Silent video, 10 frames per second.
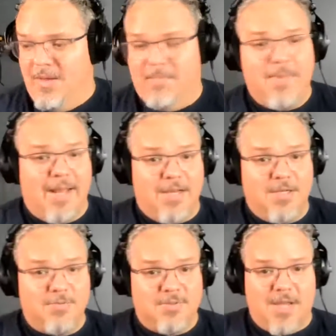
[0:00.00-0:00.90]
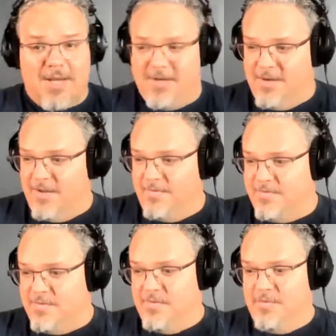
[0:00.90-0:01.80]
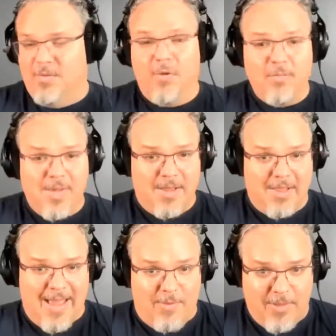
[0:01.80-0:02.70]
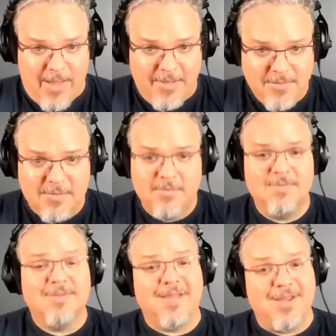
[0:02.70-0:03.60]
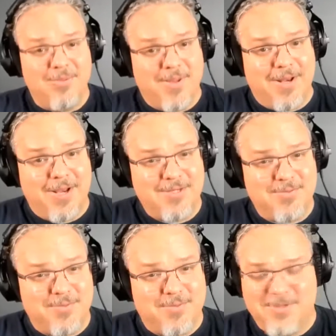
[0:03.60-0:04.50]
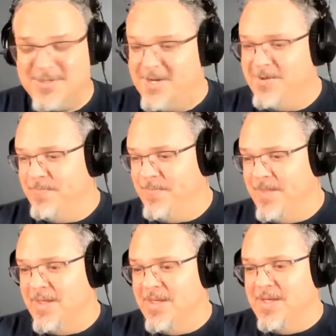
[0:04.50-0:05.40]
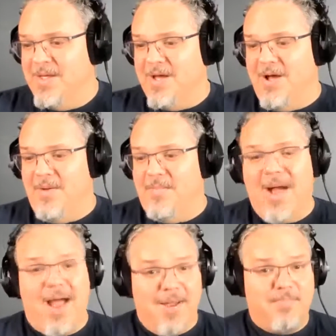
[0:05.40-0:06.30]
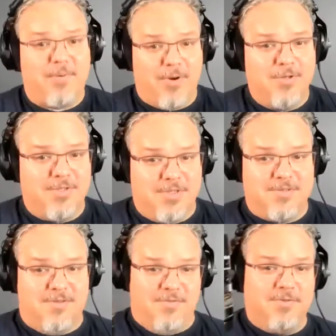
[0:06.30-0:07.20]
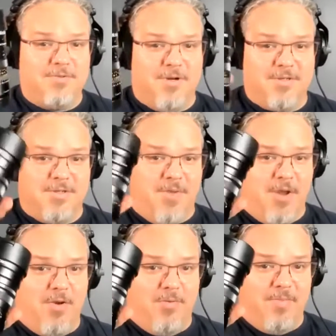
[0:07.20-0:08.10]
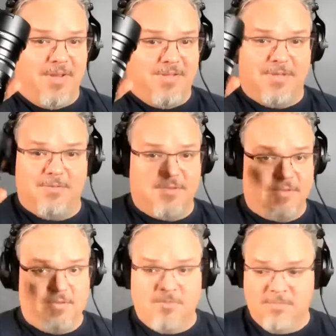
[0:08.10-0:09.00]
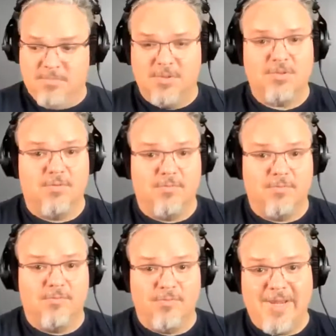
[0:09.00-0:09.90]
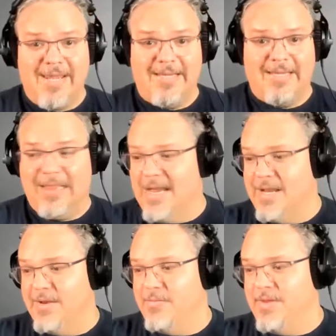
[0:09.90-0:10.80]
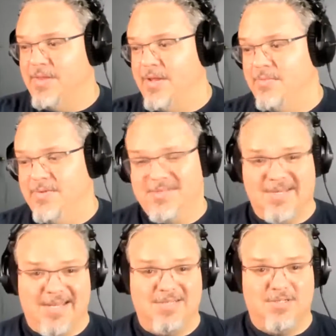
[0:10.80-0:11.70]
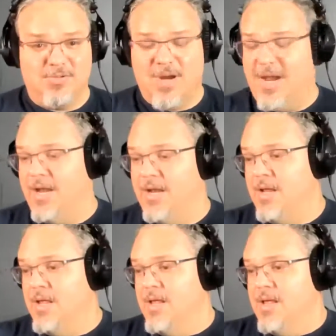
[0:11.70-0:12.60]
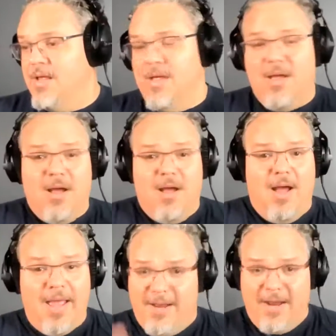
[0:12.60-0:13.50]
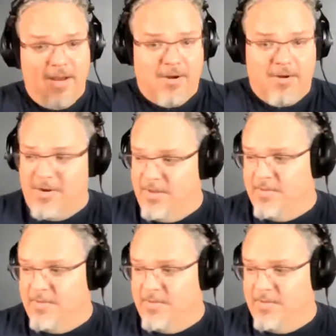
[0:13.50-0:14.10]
B&H was kind enough to loan me the Laowa lens. Thank you, B&H. We appreciate you. I purchased the Viltrox on my own because I was so freaking delighted with it once I got to try it. And I had already